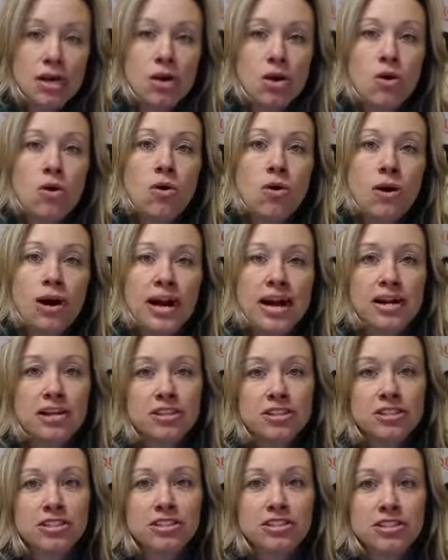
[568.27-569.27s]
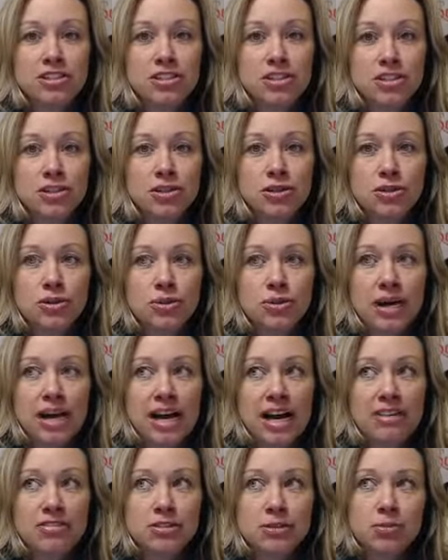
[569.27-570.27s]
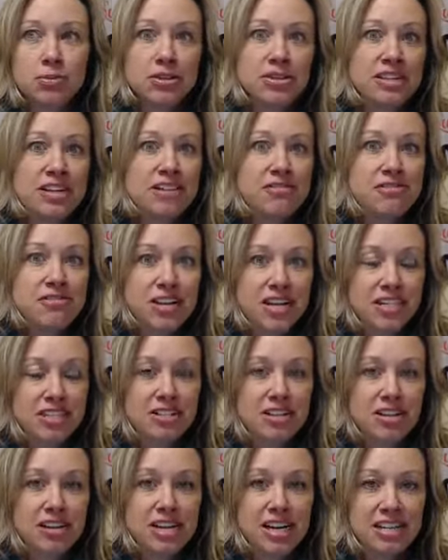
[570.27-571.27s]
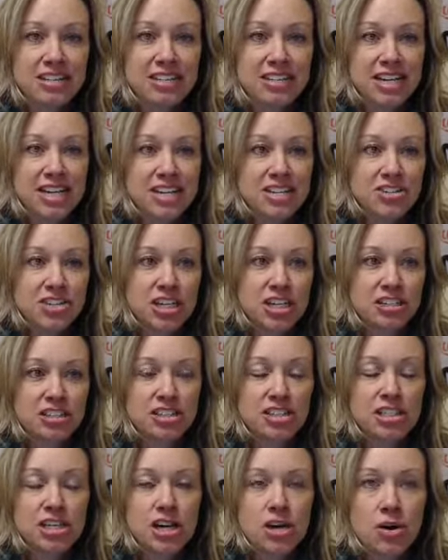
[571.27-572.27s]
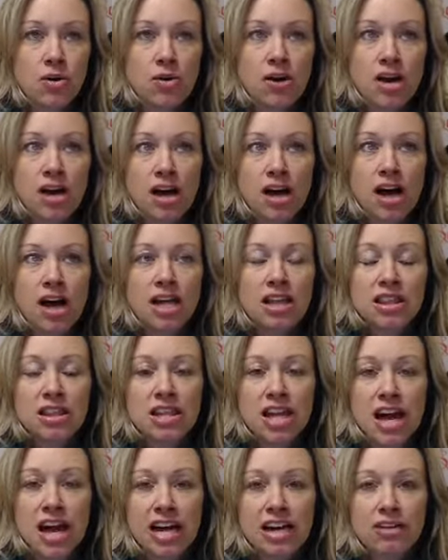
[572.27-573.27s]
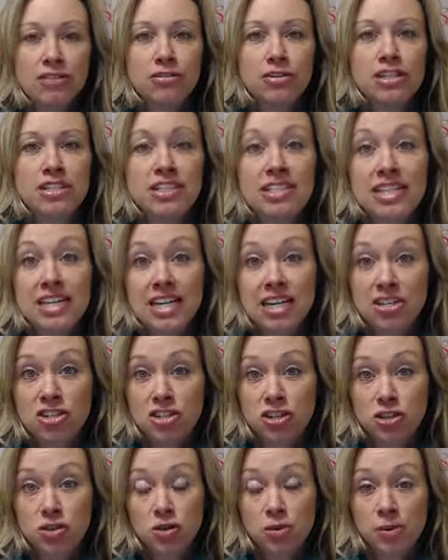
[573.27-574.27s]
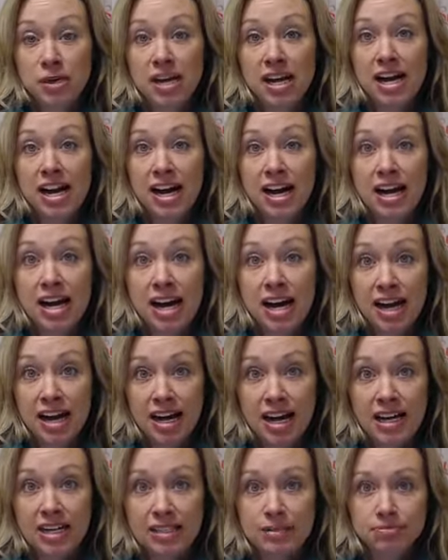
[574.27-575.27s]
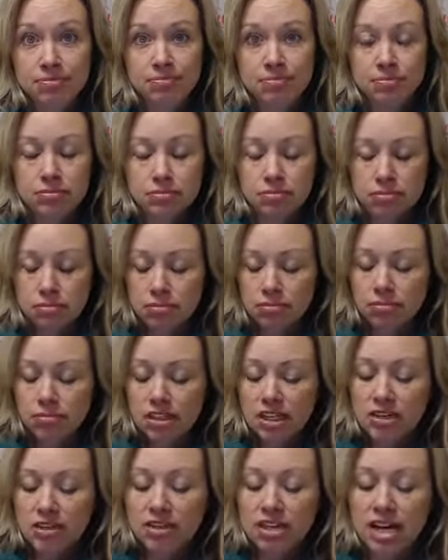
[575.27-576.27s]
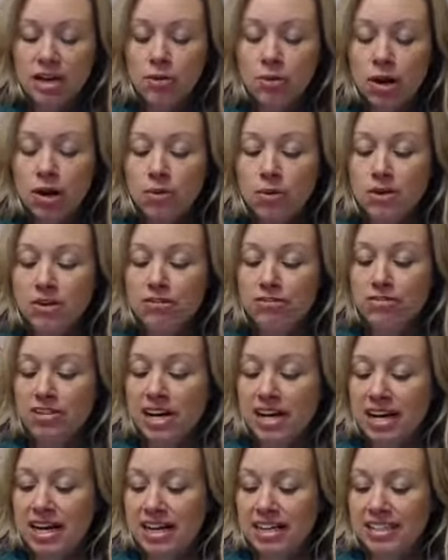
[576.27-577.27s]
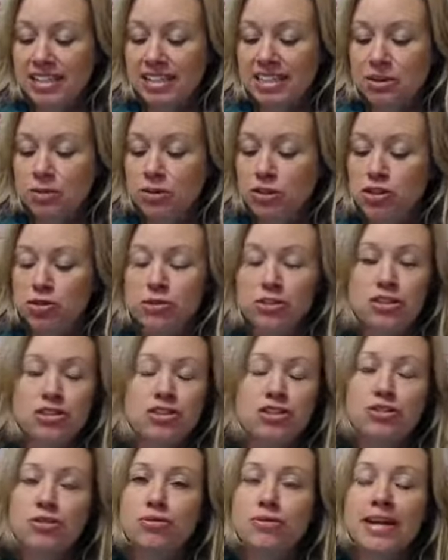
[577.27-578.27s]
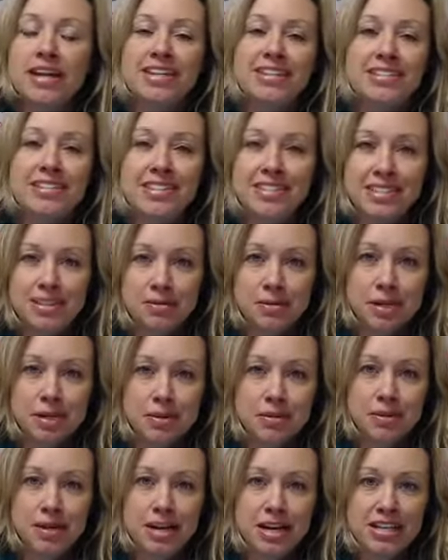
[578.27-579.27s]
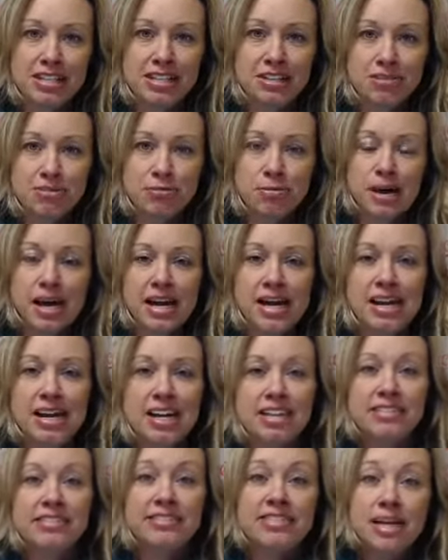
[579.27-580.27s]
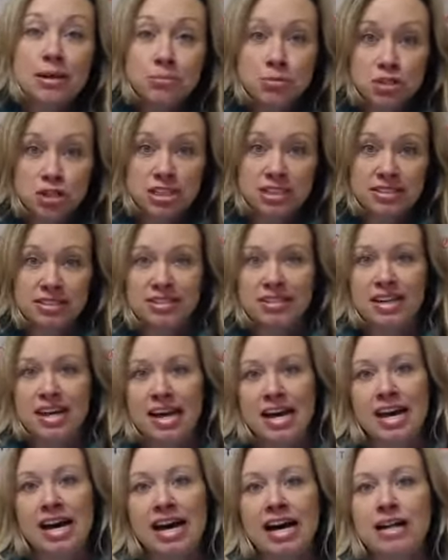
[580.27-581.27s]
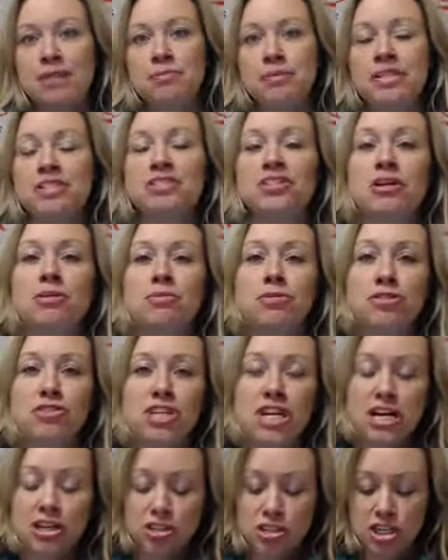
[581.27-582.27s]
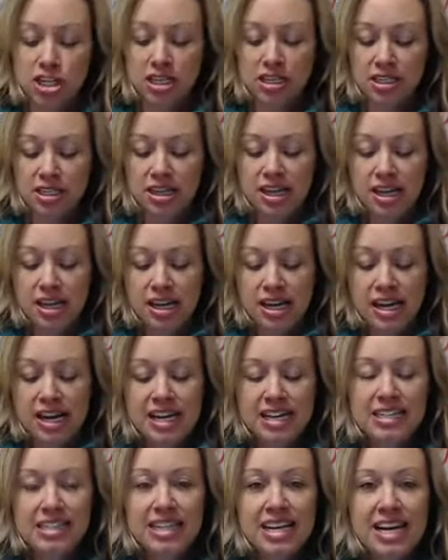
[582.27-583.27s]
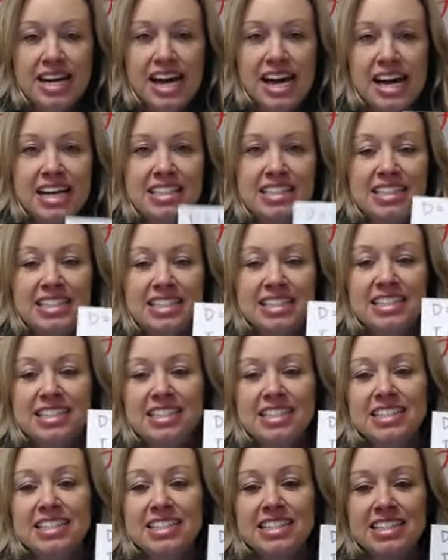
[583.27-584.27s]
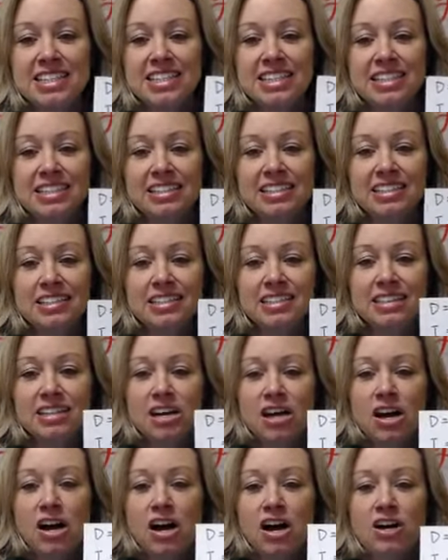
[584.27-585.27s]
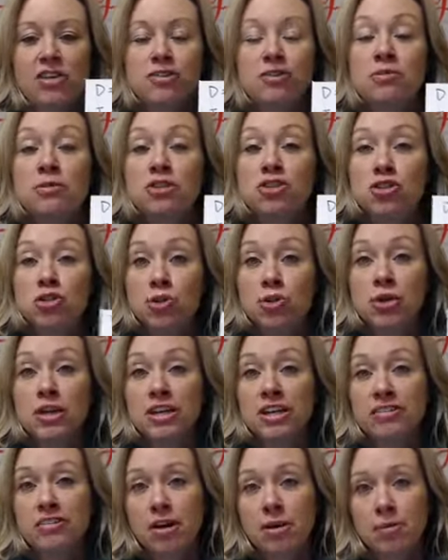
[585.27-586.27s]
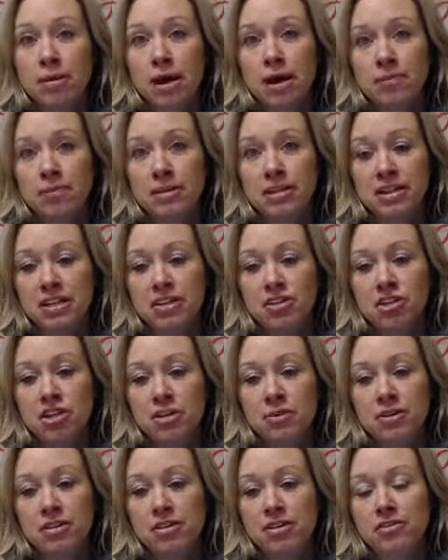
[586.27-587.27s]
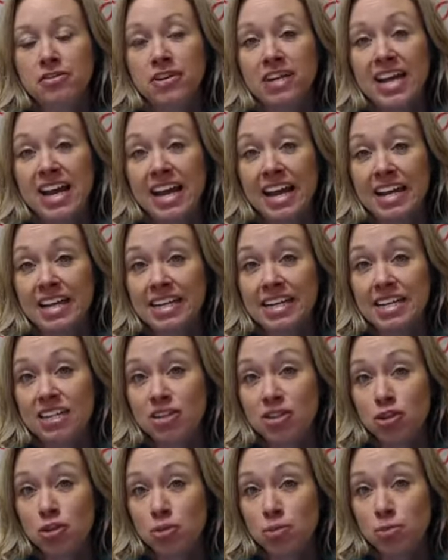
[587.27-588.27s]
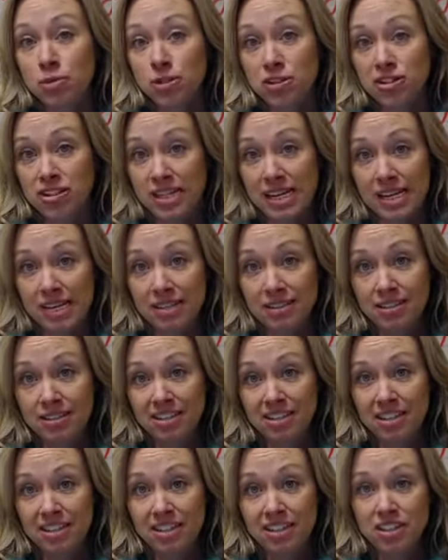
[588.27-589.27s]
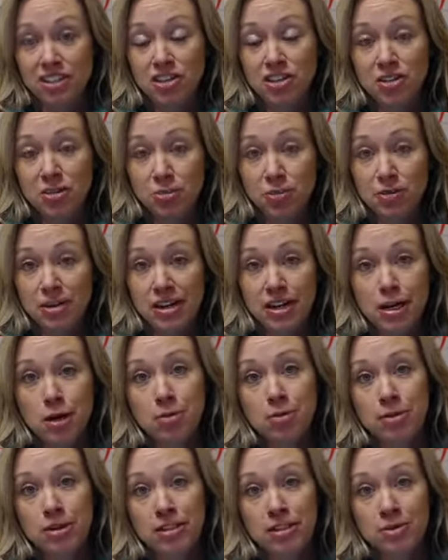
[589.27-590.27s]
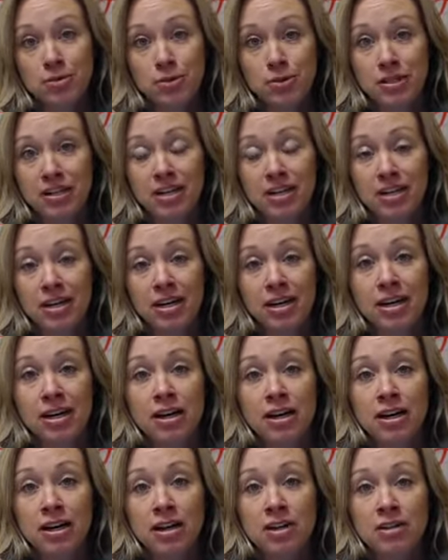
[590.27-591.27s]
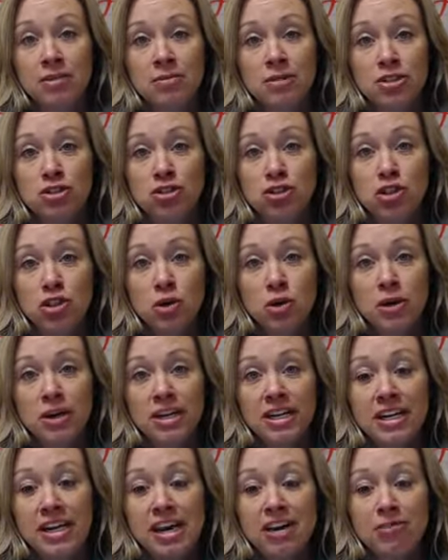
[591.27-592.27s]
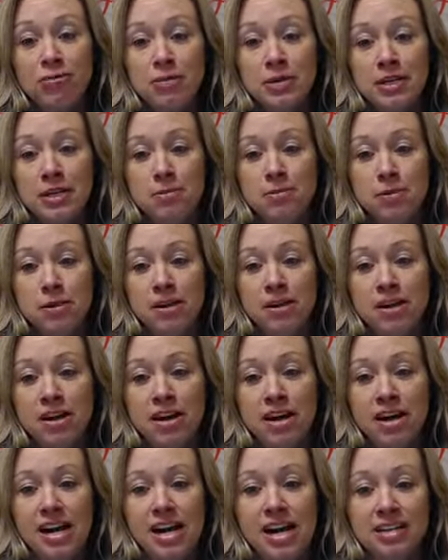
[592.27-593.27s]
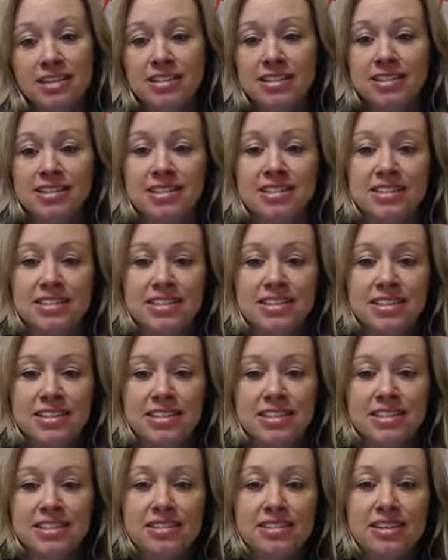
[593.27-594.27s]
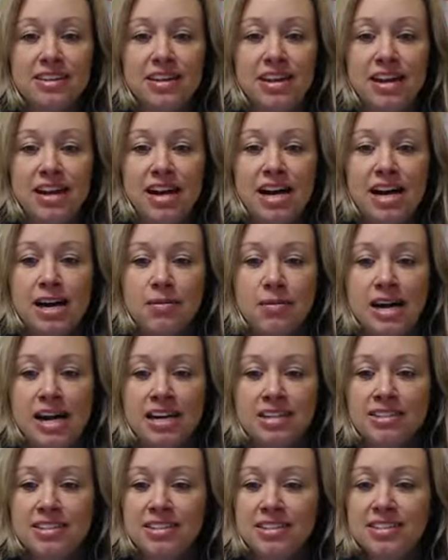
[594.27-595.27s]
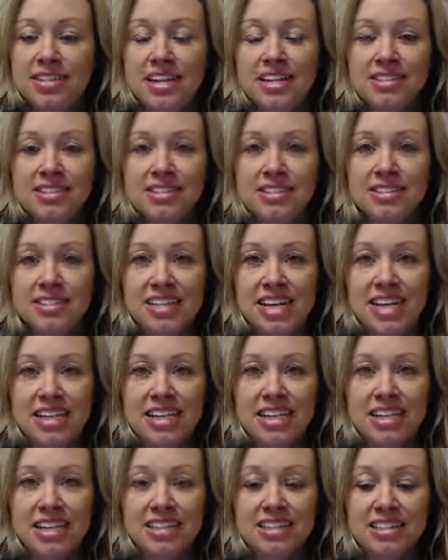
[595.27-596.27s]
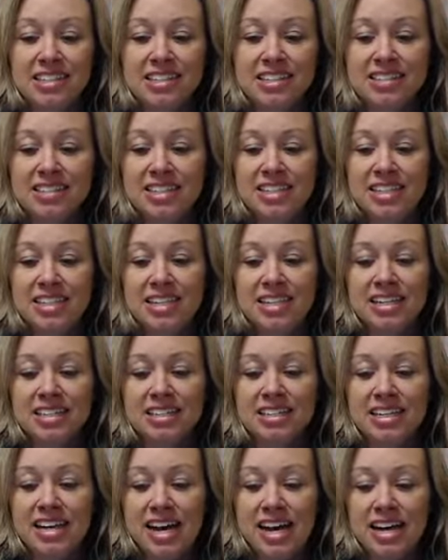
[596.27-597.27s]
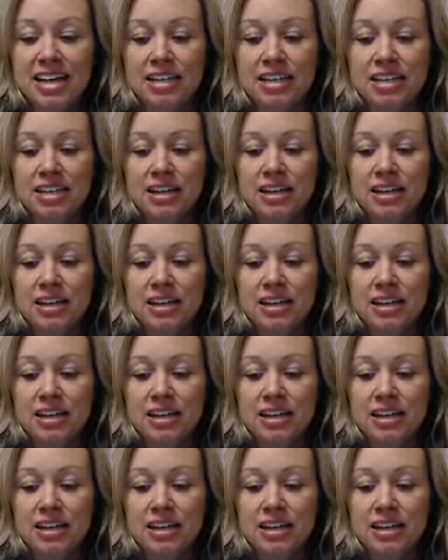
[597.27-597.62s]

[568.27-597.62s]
or else you have to put that face on as an agent. So a lot of real estate agents will be a high I. And then what we find, which was crazy to me because of my assumptions that I had based on projection, is that S's and C's are the majority of our population with over 82%. So the Pareto Principle here. The majority of people are S's and C's. S is that steady, and C is that